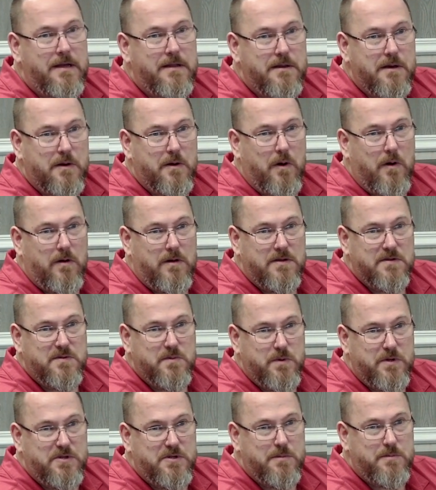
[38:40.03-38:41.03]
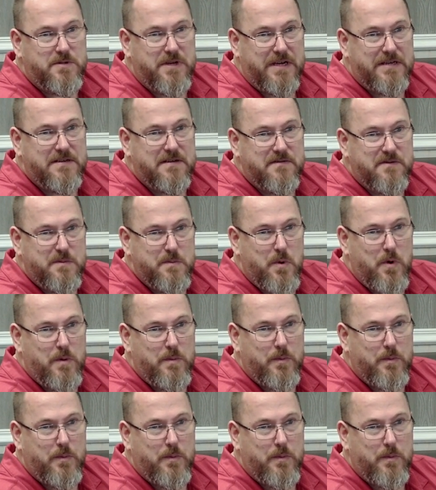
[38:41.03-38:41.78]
the goals which objectives are more